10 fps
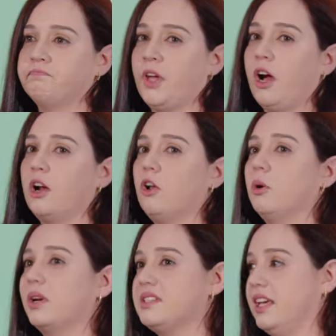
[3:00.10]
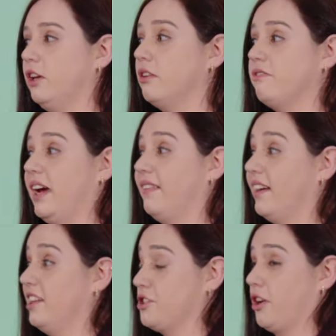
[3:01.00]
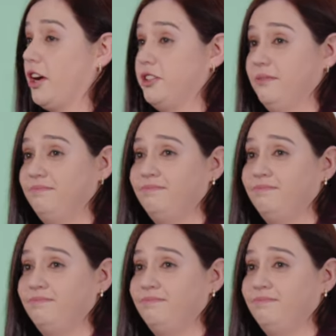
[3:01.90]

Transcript: How long would it take you to find that answer out?